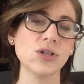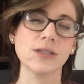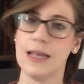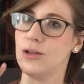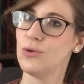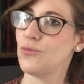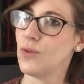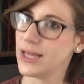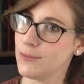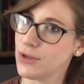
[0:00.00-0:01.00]
She's like,
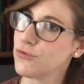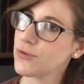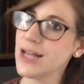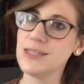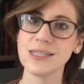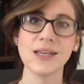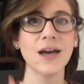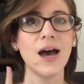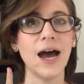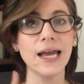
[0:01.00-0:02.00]
we can be friends.
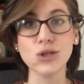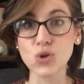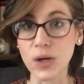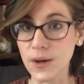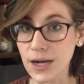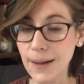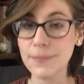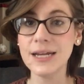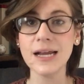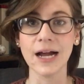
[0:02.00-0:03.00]
I enjoy your
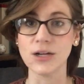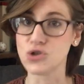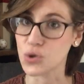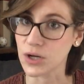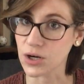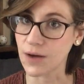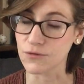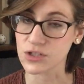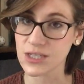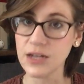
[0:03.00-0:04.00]
company. I enjoy your
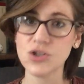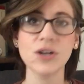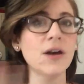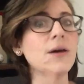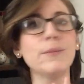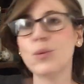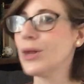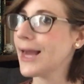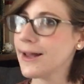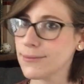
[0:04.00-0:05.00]
conversation, but
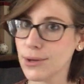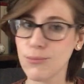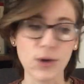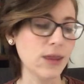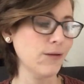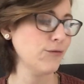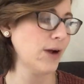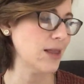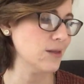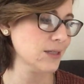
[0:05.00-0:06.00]
we can't be more than
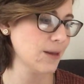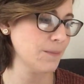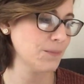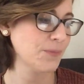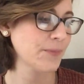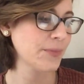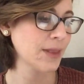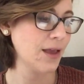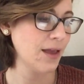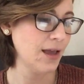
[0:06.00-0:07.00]
friends.
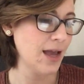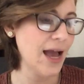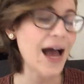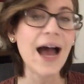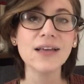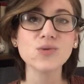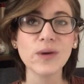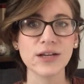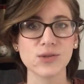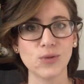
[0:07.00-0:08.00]
As
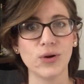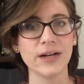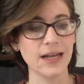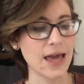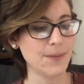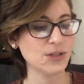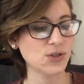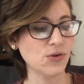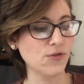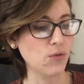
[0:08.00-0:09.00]
we explored in
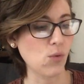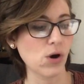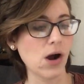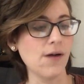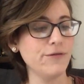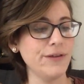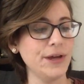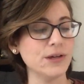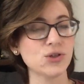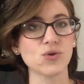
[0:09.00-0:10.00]
episode 4 of
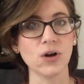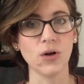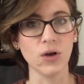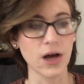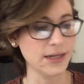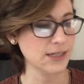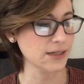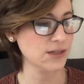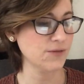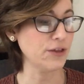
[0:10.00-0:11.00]
the historical
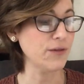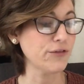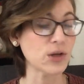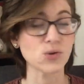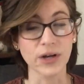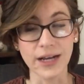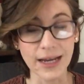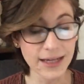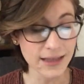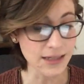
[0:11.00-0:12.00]
context of the Victorian
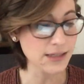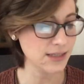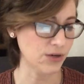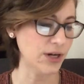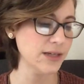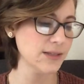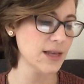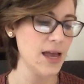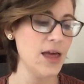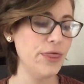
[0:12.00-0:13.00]
England
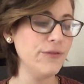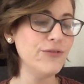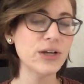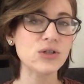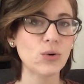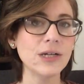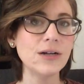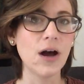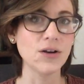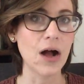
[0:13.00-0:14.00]
series, the
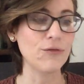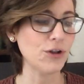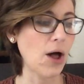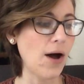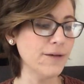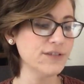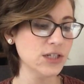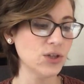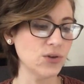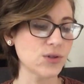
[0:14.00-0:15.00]
Victorian novel
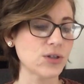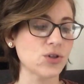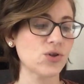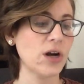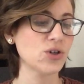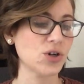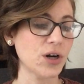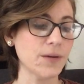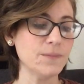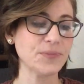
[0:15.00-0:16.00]
often used the
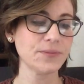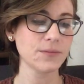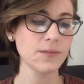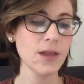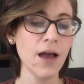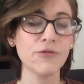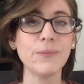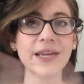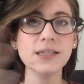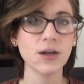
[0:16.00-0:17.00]
structure of a
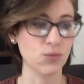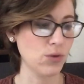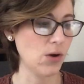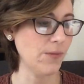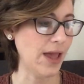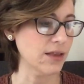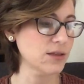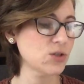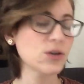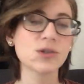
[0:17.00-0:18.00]
basic
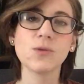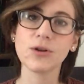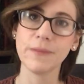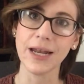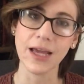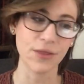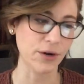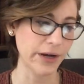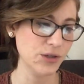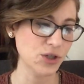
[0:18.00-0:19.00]
romance to explore many
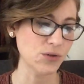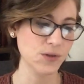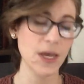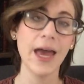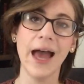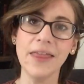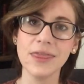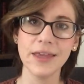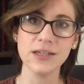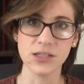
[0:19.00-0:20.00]
other issues,
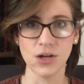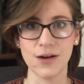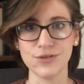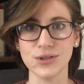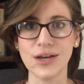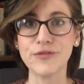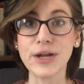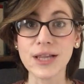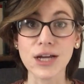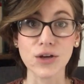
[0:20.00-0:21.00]
and this novel
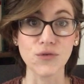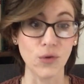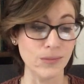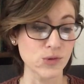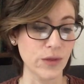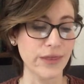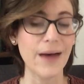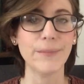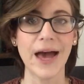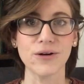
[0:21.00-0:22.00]
definitely conforms with
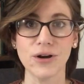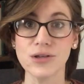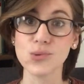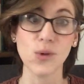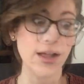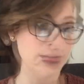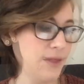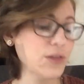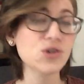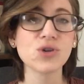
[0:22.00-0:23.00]
that pattern as well.
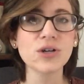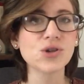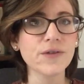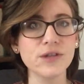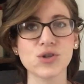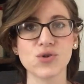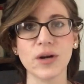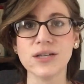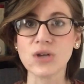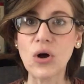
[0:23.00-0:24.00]
The structure of the
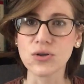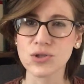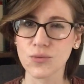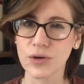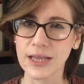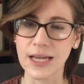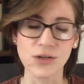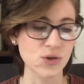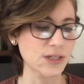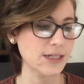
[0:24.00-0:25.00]
story is also really
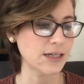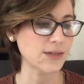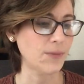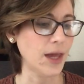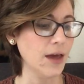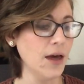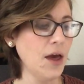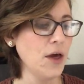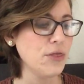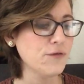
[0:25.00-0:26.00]
interesting to me.
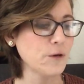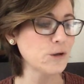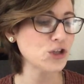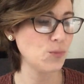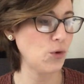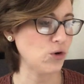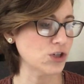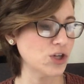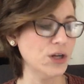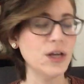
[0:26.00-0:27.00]
The first
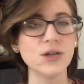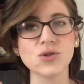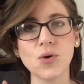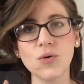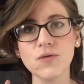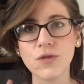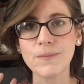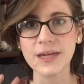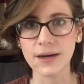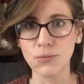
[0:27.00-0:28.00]
portion is told
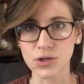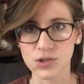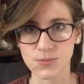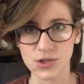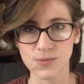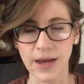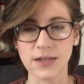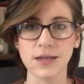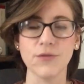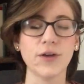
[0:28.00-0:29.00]
from Gilbert's
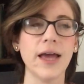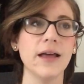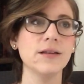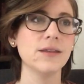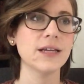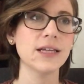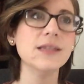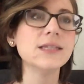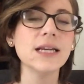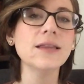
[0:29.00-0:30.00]
perspective, and the
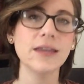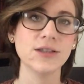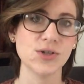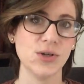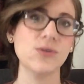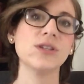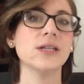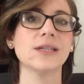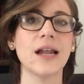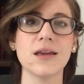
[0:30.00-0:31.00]
conceit that's used
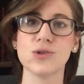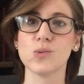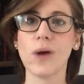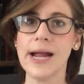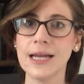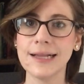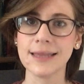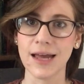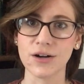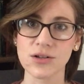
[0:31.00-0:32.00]
is that he's
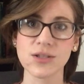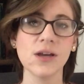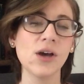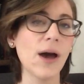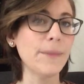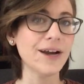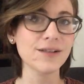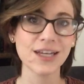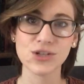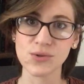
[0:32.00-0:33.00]
writing letters
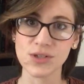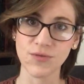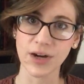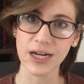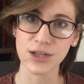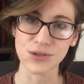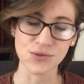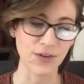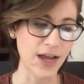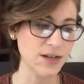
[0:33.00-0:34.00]
apparently to his very
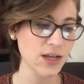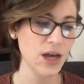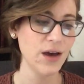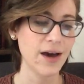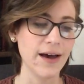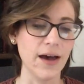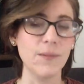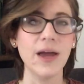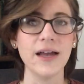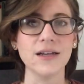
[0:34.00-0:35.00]
close friend,
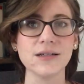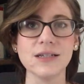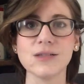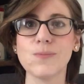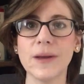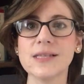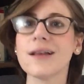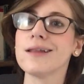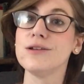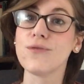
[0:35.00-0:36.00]
um, and he's
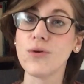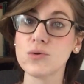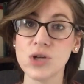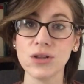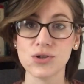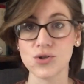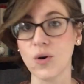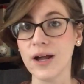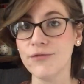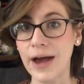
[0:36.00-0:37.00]
basically divulging the
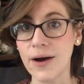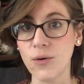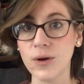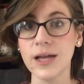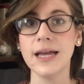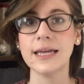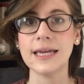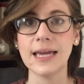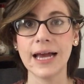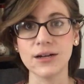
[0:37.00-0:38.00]
story of how
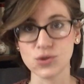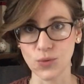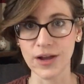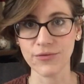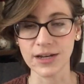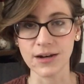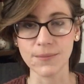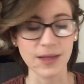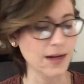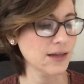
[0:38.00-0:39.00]
he and his wife ended
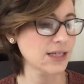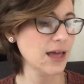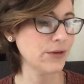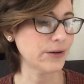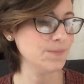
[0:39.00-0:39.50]
up getting together.